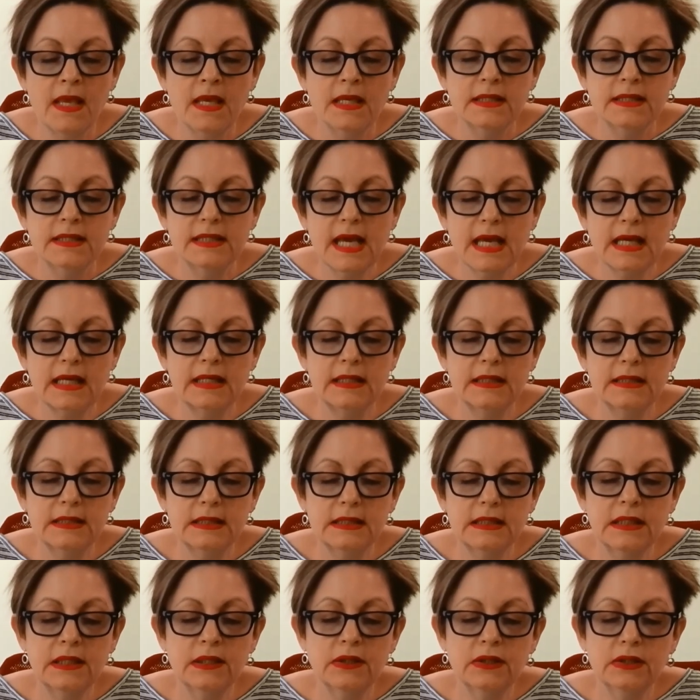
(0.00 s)
Second,
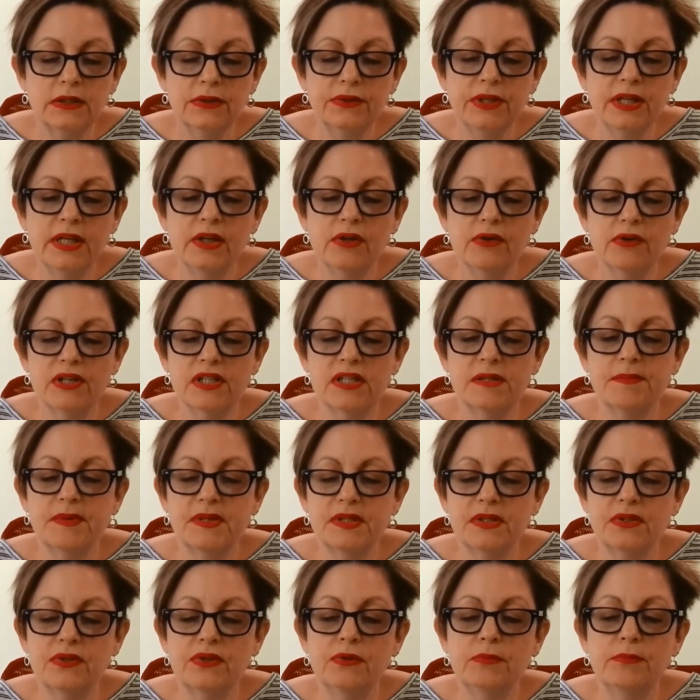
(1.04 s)
including CRISP
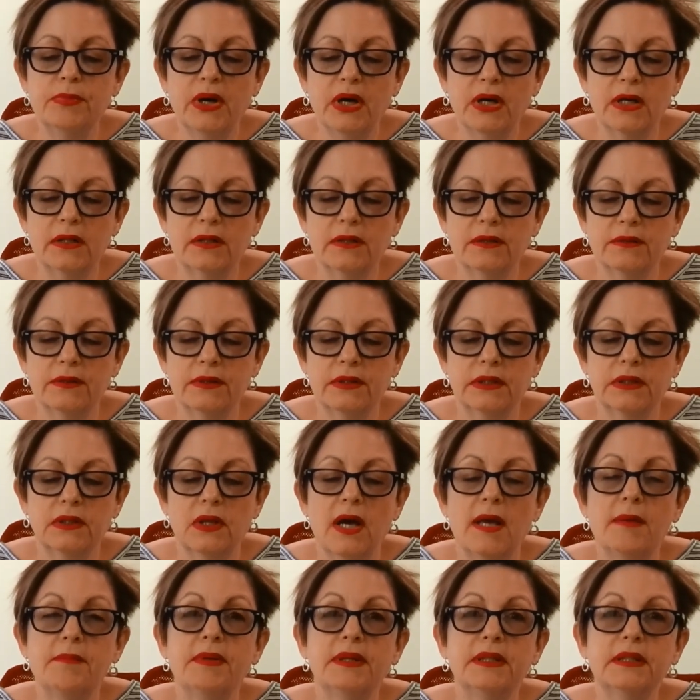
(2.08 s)
as a new partner in the
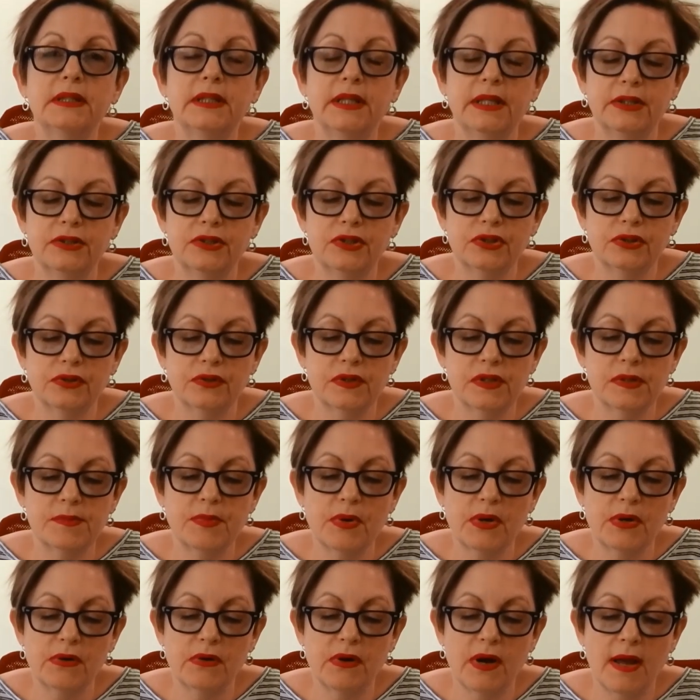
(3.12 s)
liability insurance
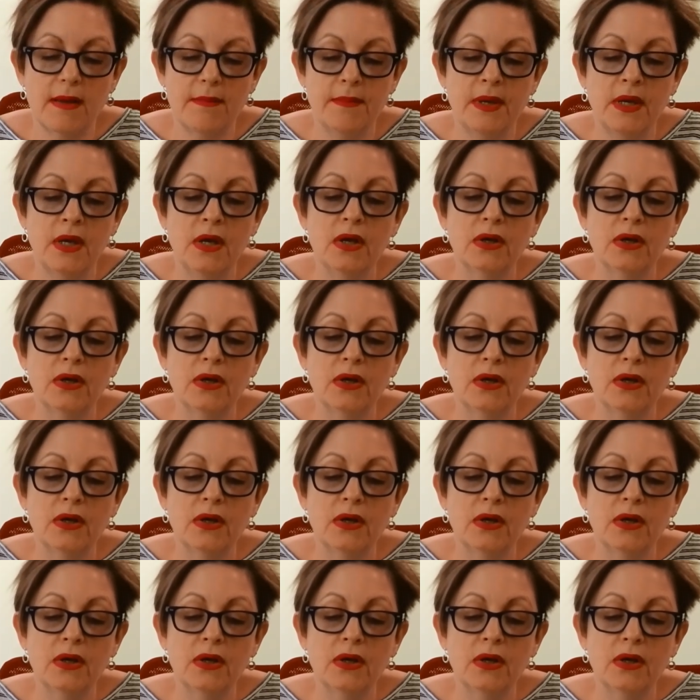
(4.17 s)
program